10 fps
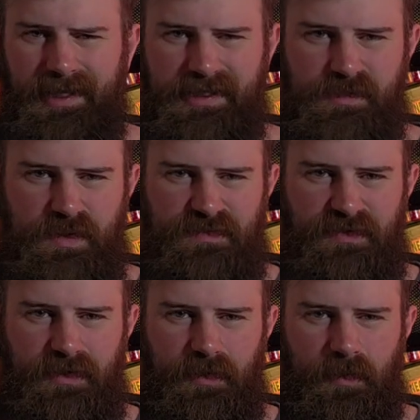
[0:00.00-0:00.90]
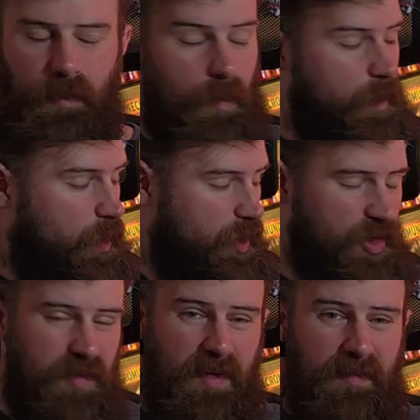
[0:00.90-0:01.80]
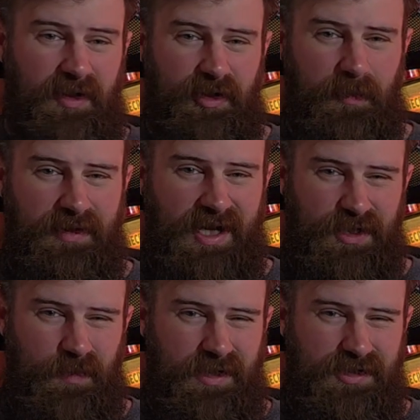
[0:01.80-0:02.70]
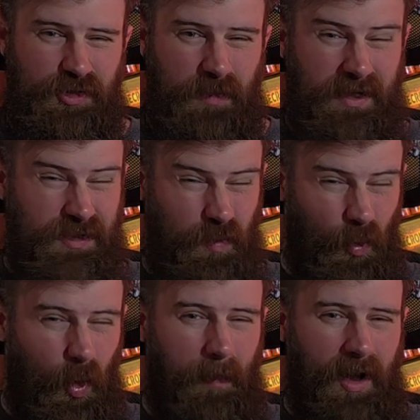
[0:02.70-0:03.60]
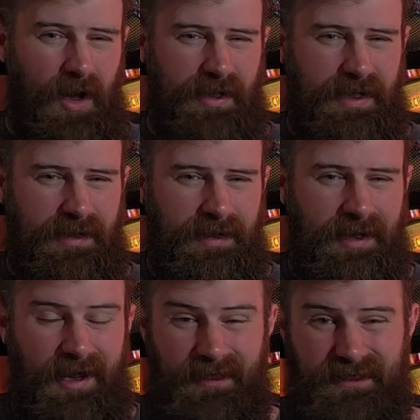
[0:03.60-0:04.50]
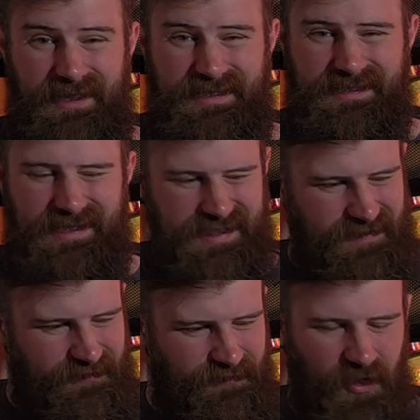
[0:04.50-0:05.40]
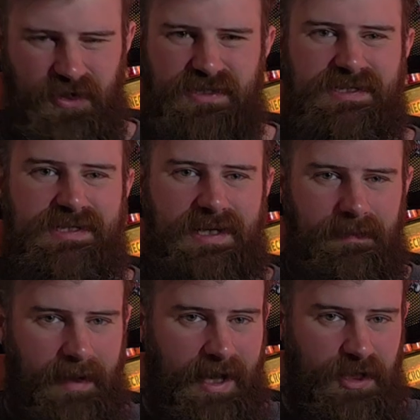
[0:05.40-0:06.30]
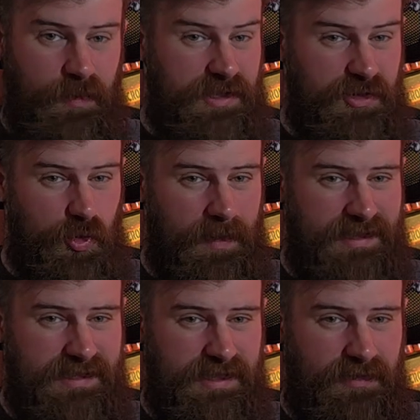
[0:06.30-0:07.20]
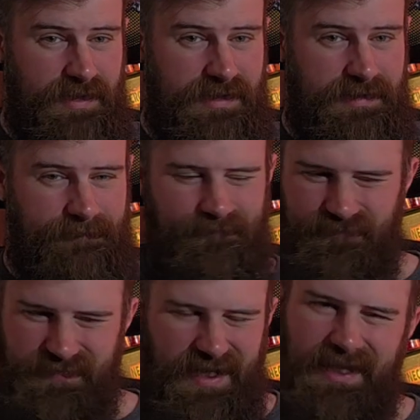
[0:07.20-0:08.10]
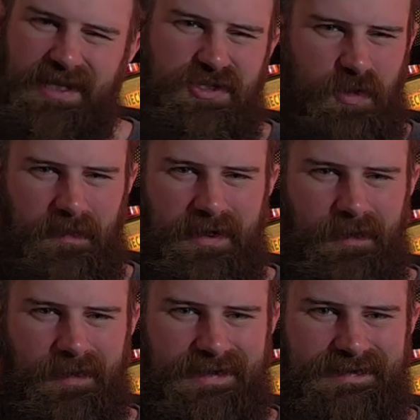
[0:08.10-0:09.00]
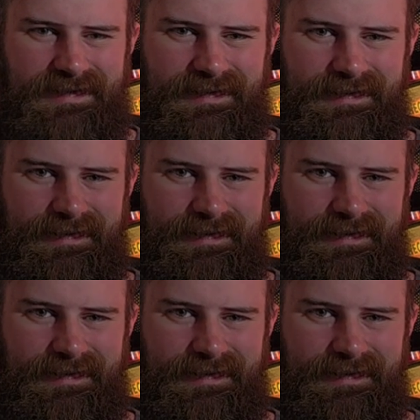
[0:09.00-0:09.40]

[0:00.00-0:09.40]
In this week's video, we're going to be building up the Ash Waste Nomads war party, and this is the first in my Ash Waste Nomads series. Let's jump into it.